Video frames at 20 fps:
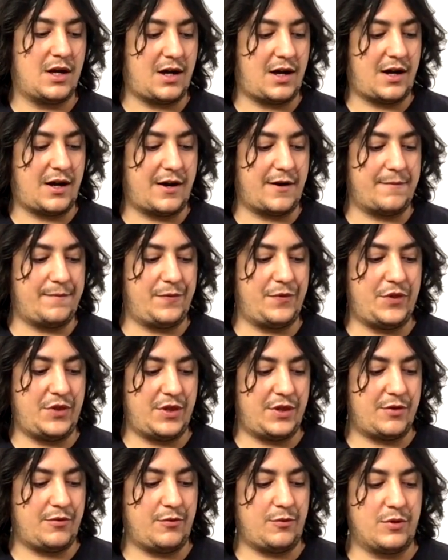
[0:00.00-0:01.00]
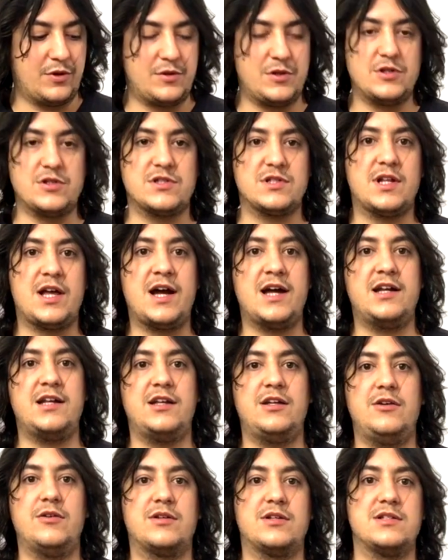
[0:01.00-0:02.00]
Um, when you're
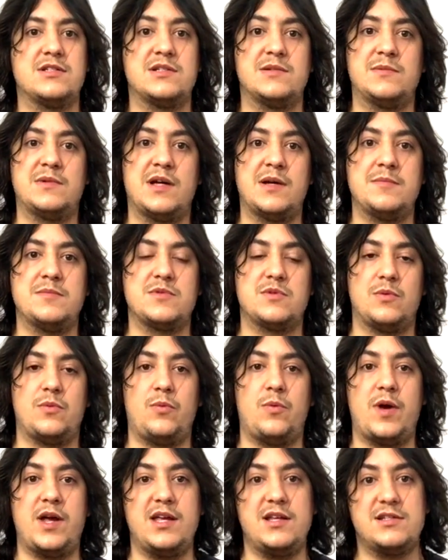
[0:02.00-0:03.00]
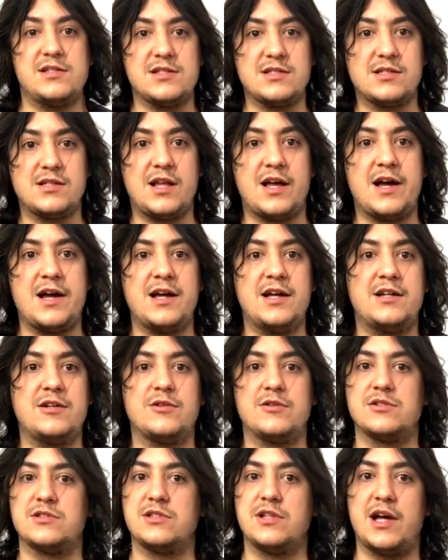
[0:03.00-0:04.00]
sliding, you can sometimes wait to slide
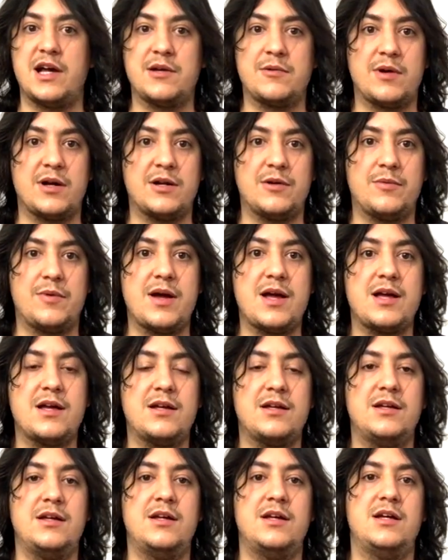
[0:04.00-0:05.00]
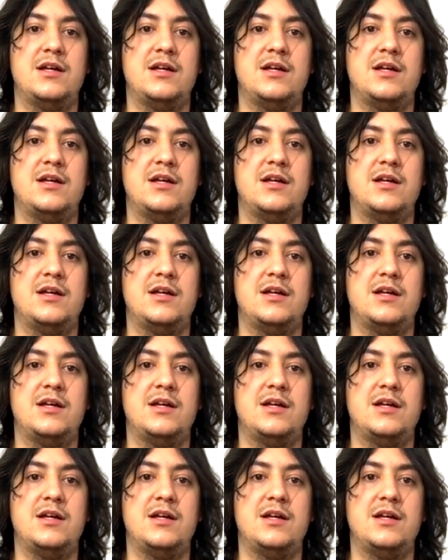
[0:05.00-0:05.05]
or slide right away.